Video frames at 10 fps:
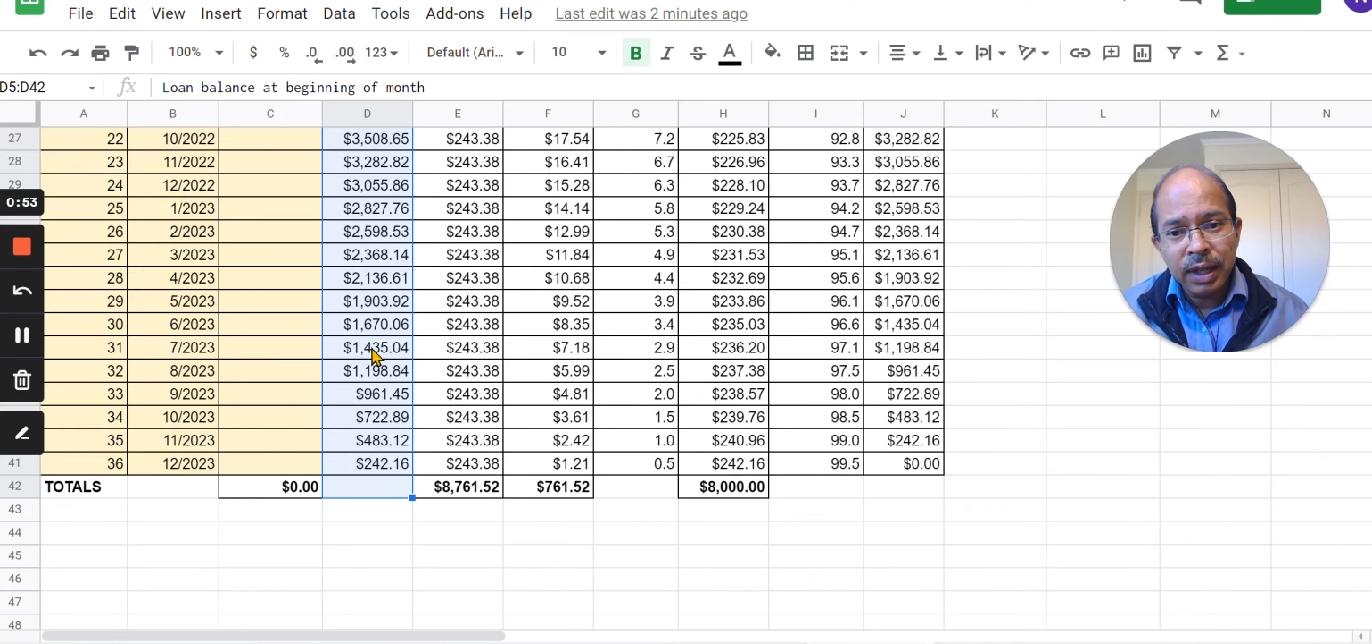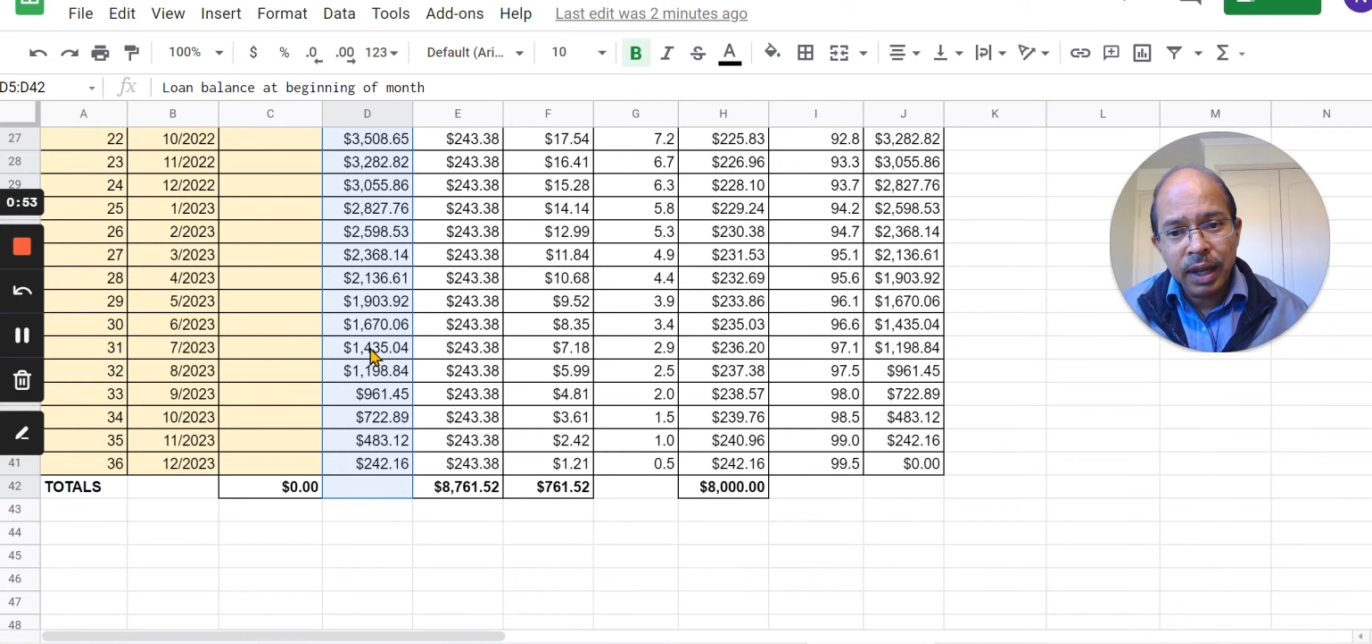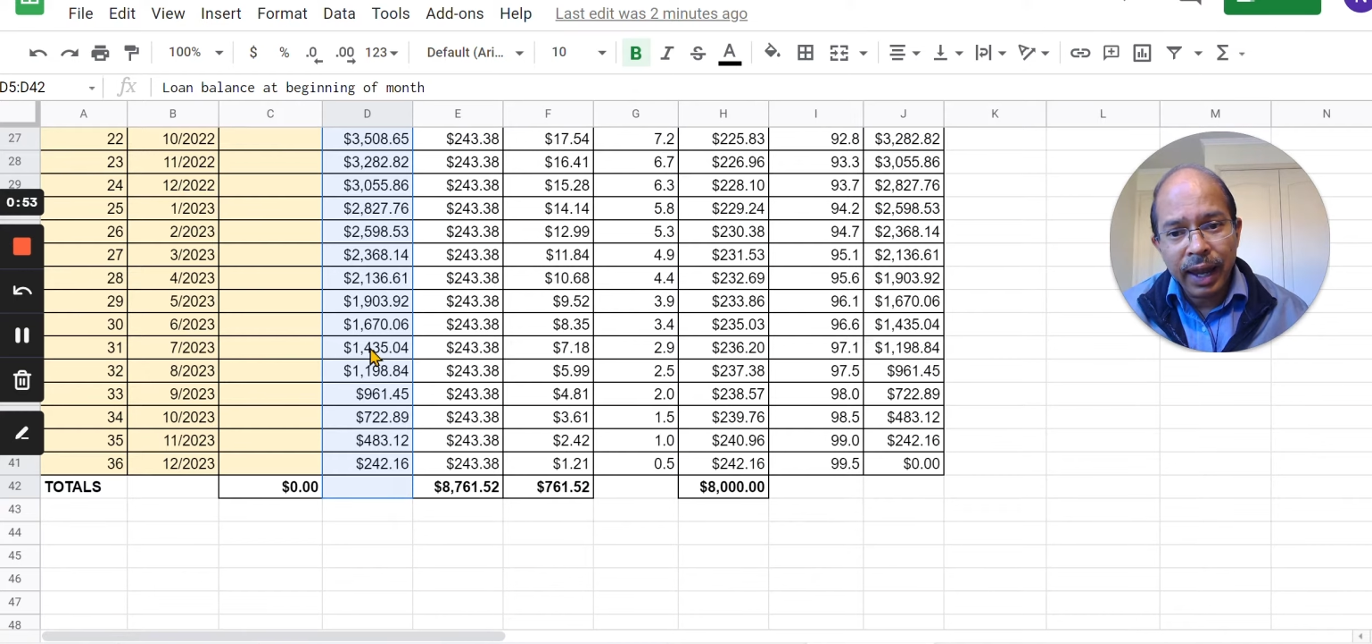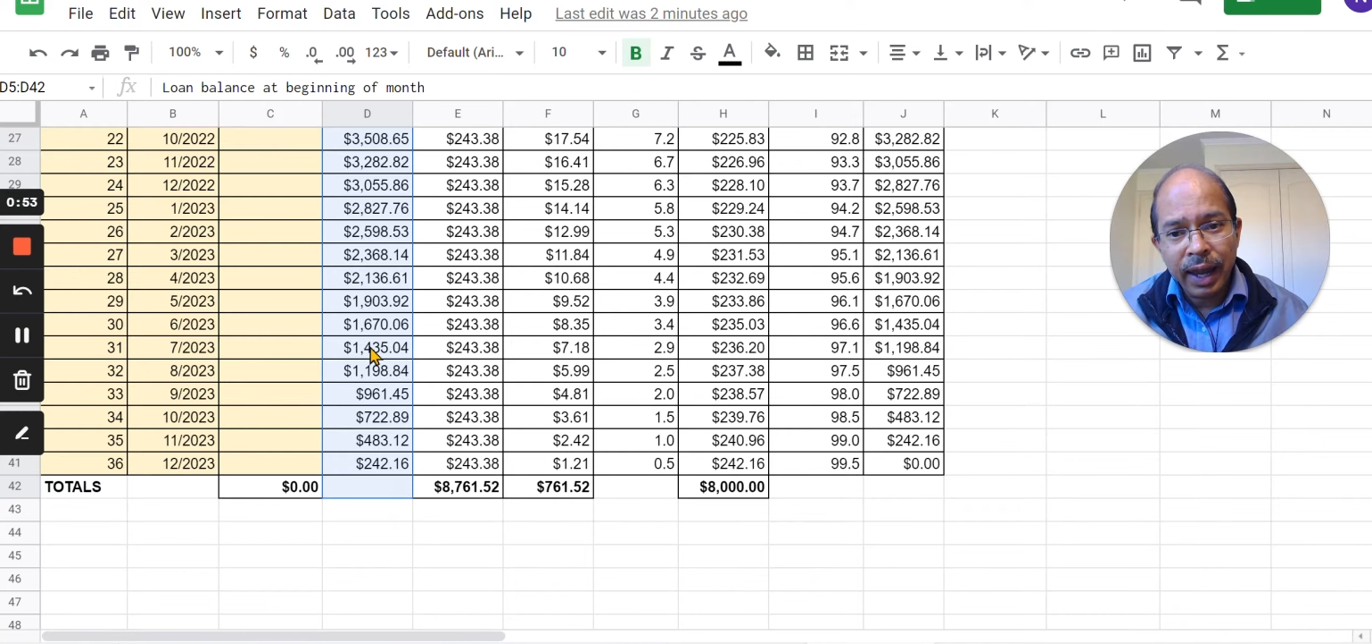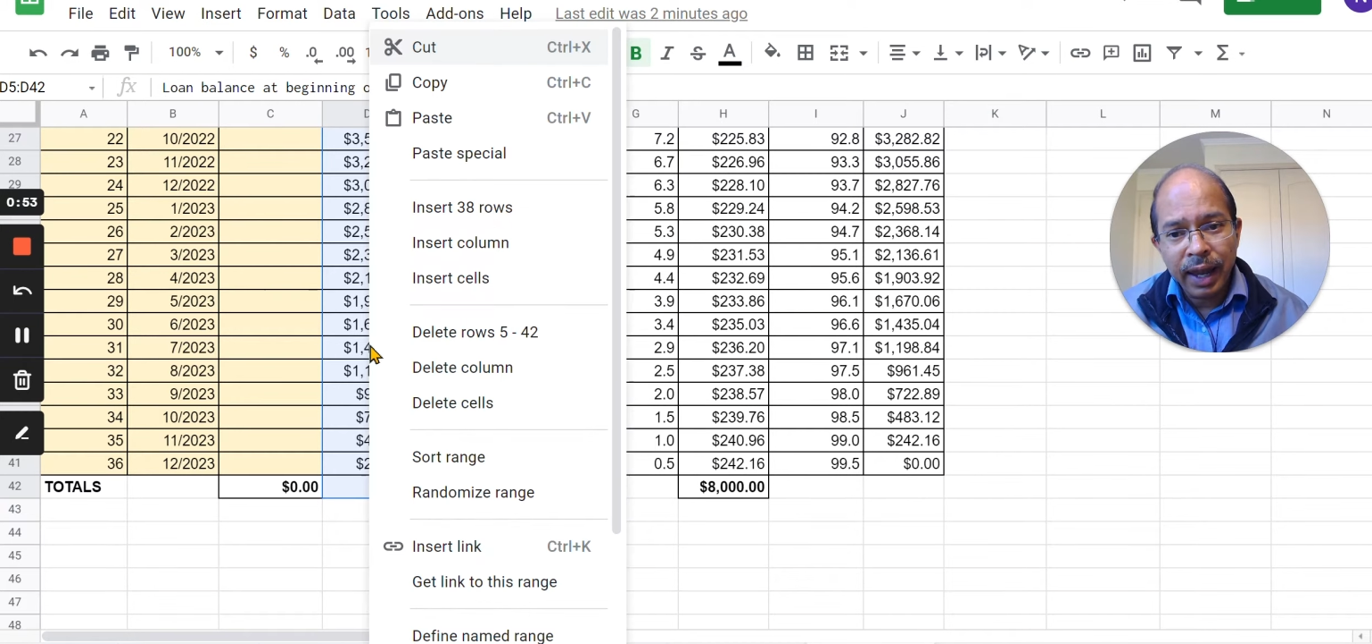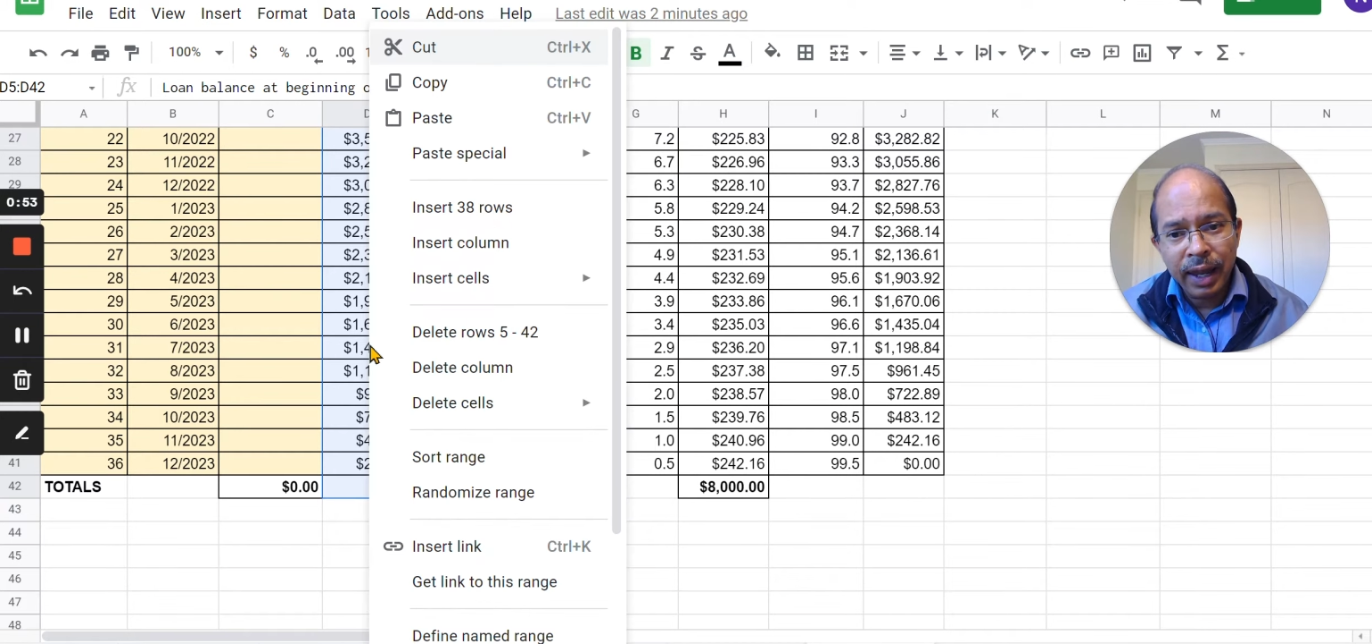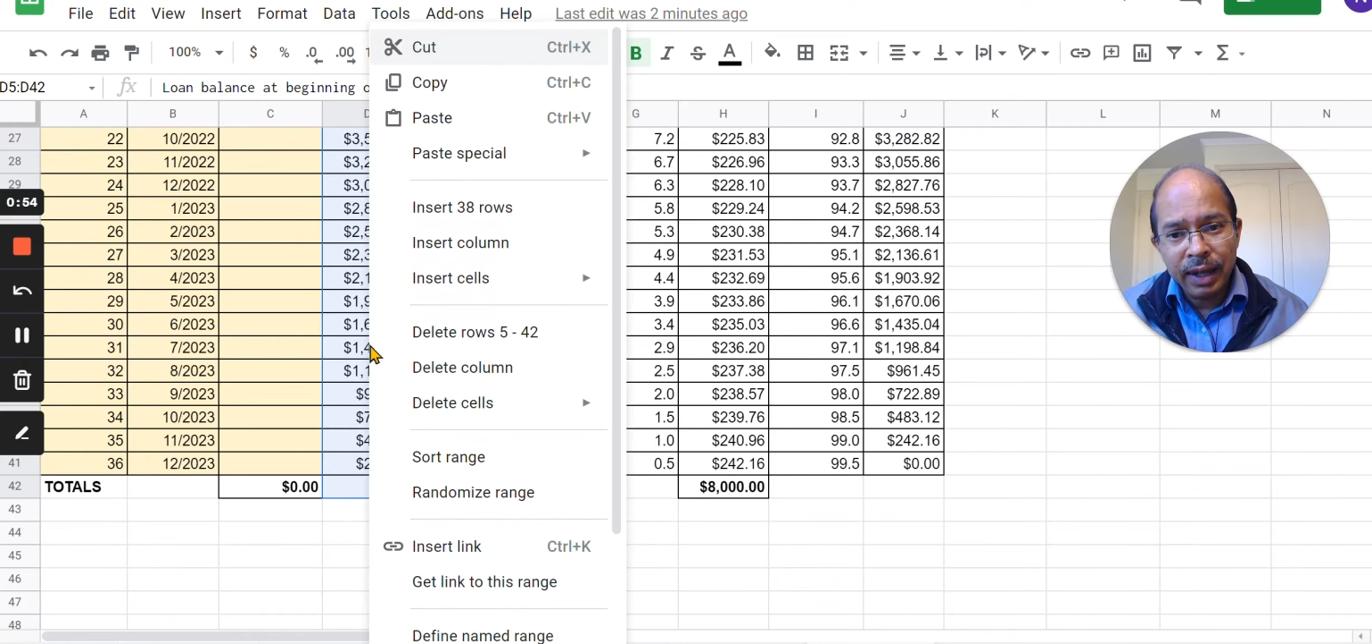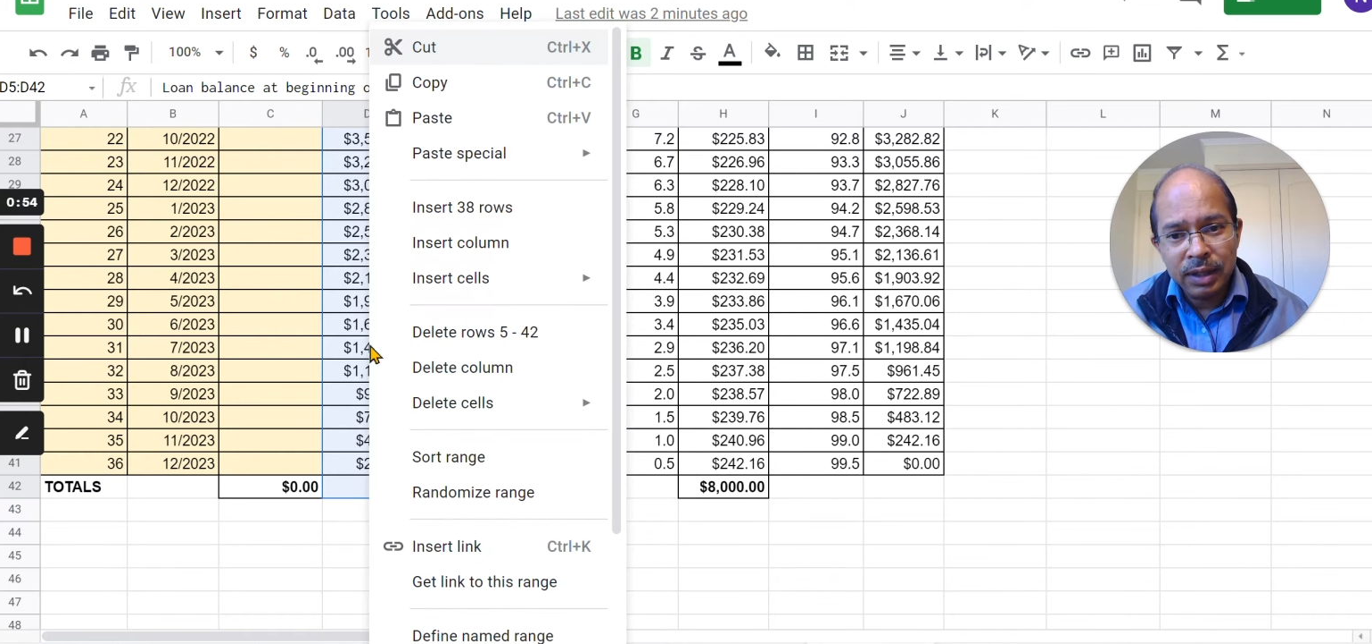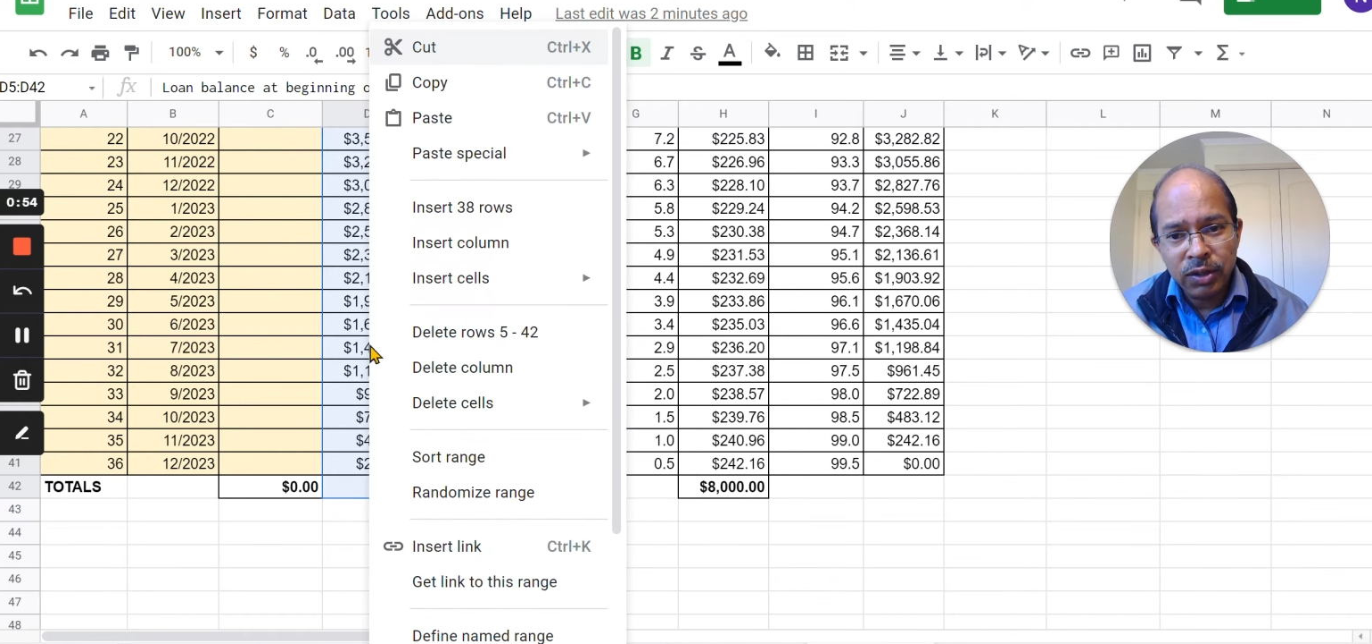And